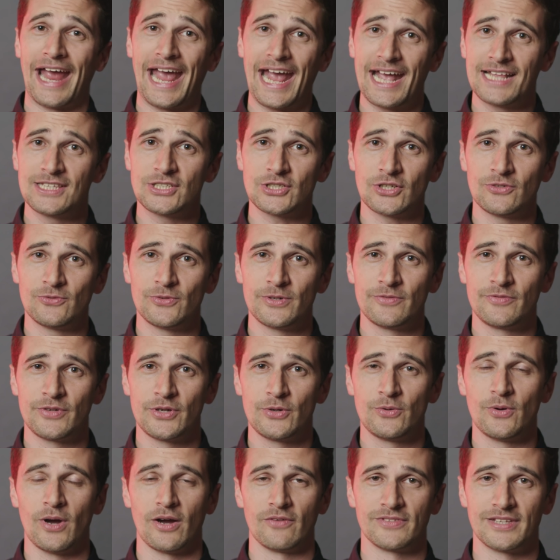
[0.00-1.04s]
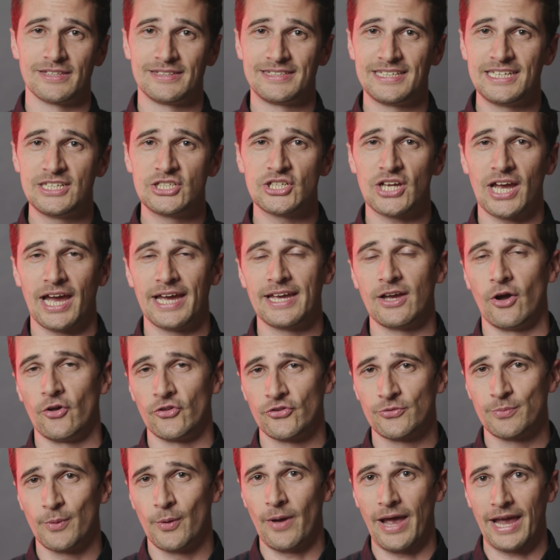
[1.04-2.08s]
hands-on review of the D J I
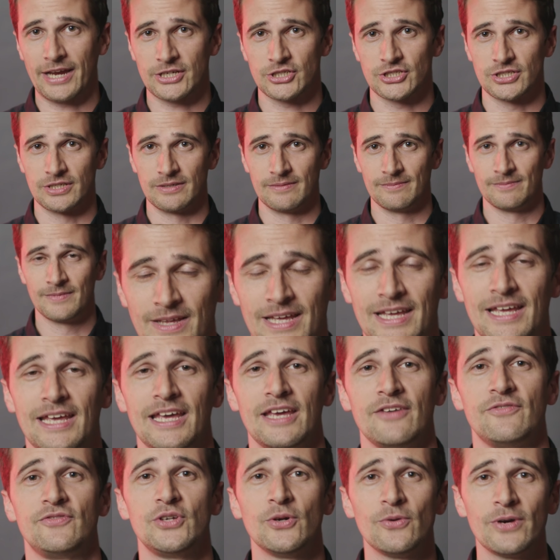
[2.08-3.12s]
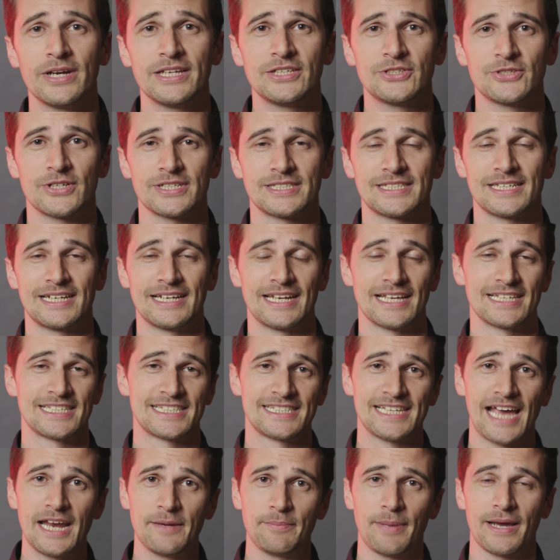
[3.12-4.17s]
Osmo Action. If you're interested in a
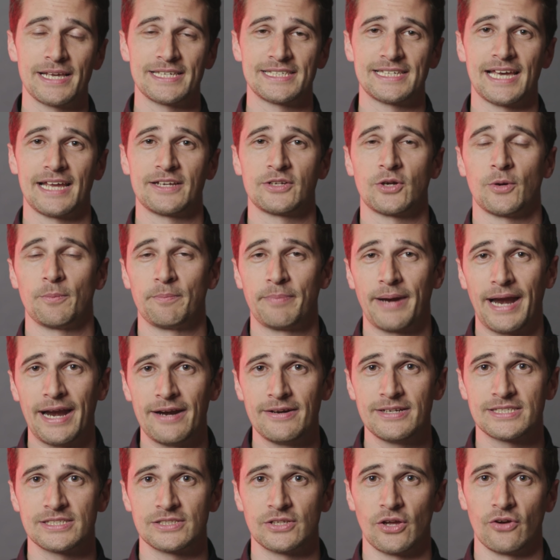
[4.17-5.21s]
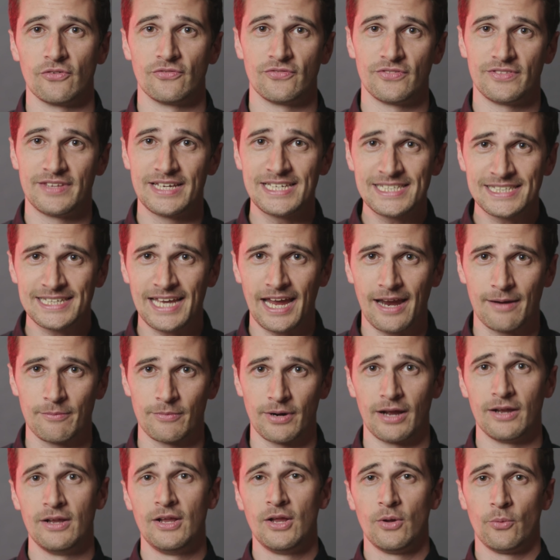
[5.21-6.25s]
side-by-side comparison of this
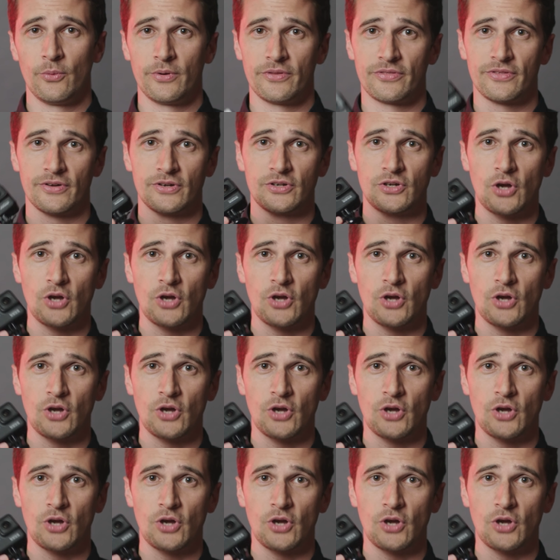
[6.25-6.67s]
camera with the